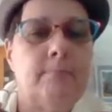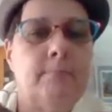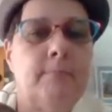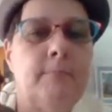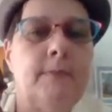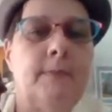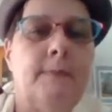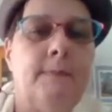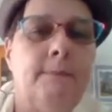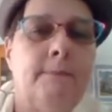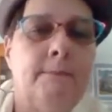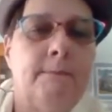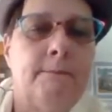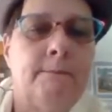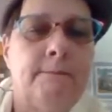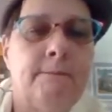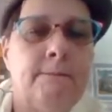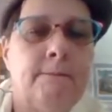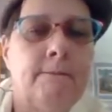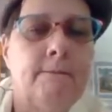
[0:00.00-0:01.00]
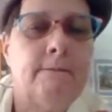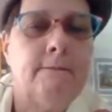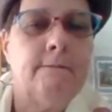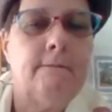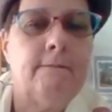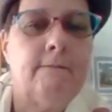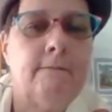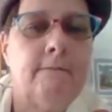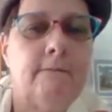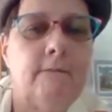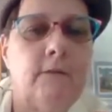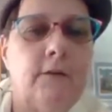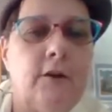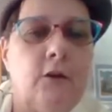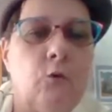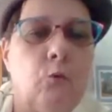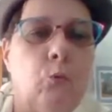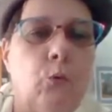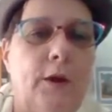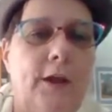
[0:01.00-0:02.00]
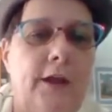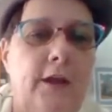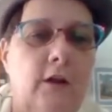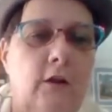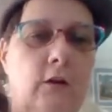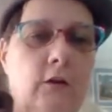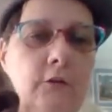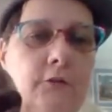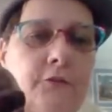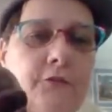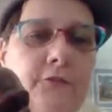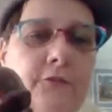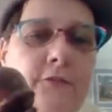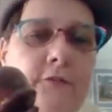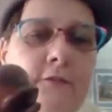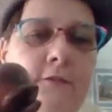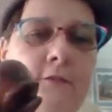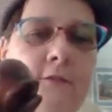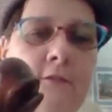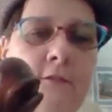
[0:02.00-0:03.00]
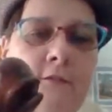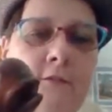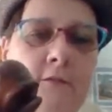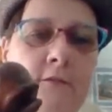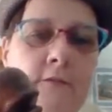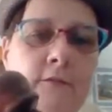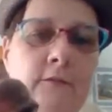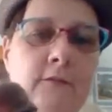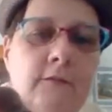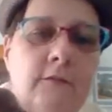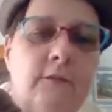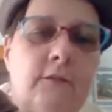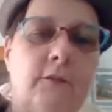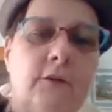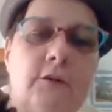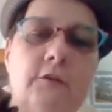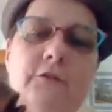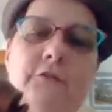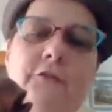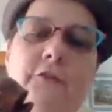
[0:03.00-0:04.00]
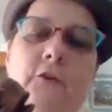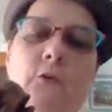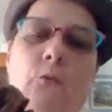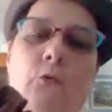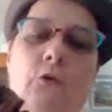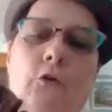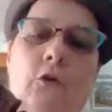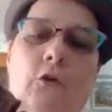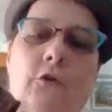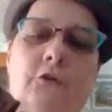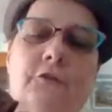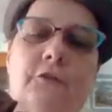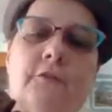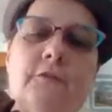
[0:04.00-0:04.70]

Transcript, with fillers: Oh, they're whales. They're whales. They're SeaWorld.